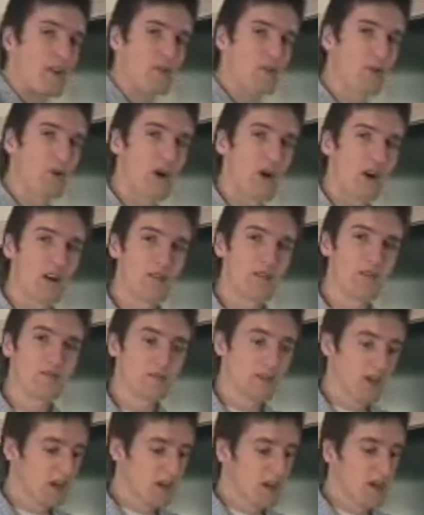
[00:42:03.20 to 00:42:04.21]
the wall.
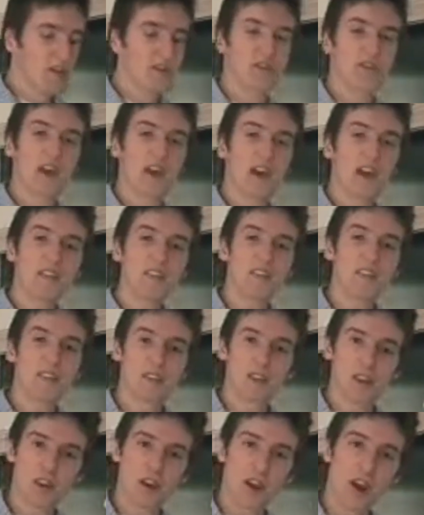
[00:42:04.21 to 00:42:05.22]
So that's
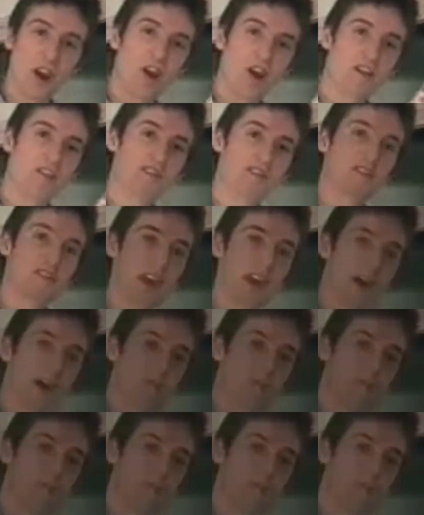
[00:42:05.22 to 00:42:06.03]
card stab.